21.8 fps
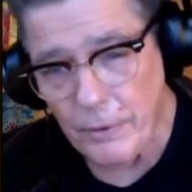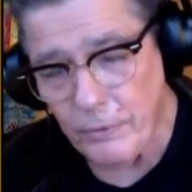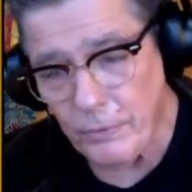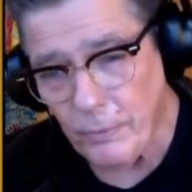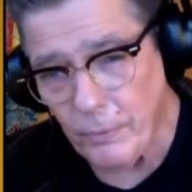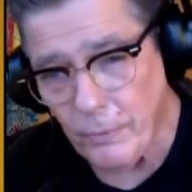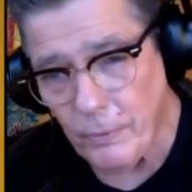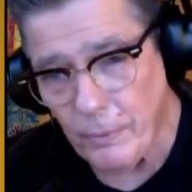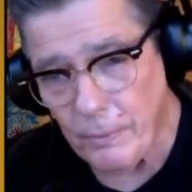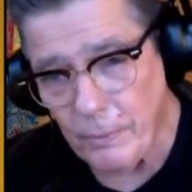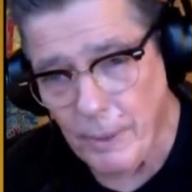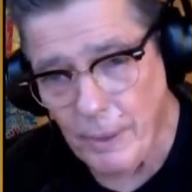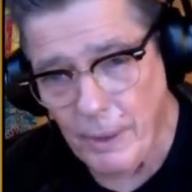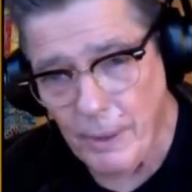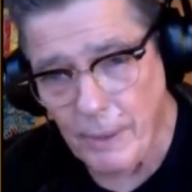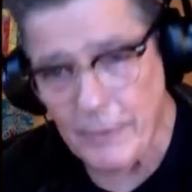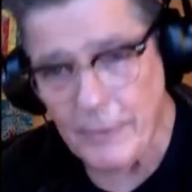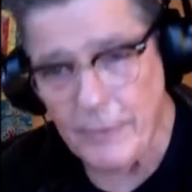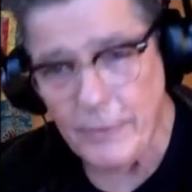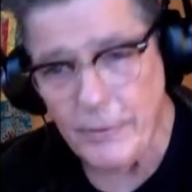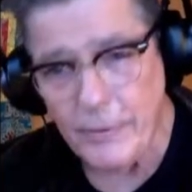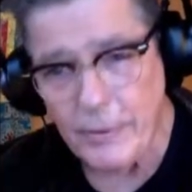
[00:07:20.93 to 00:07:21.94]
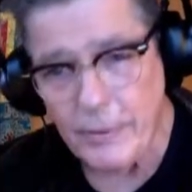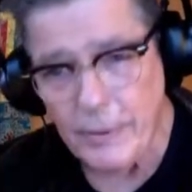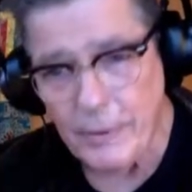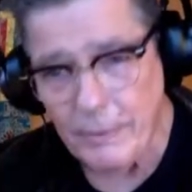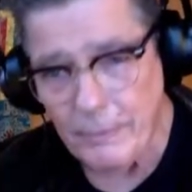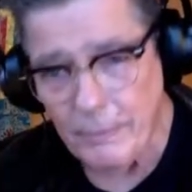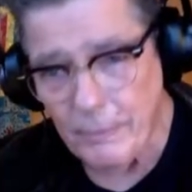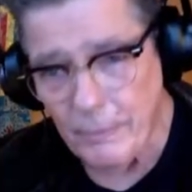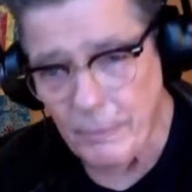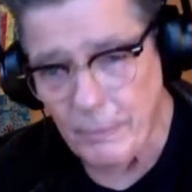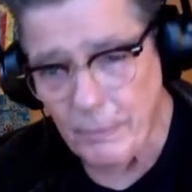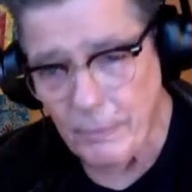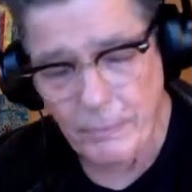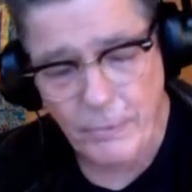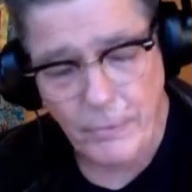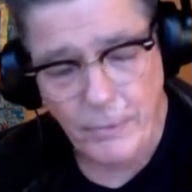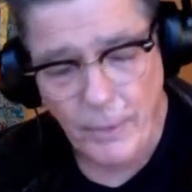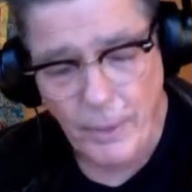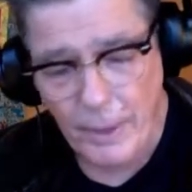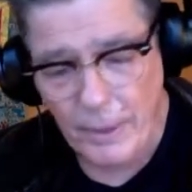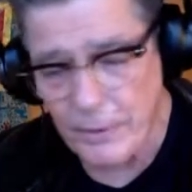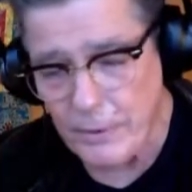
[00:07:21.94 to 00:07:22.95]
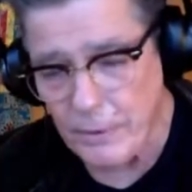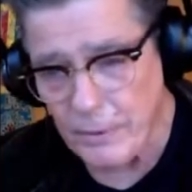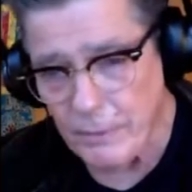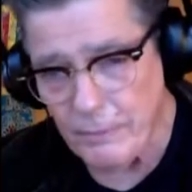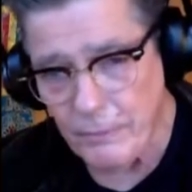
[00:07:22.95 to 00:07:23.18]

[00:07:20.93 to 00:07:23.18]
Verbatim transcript: foreign policy, the direction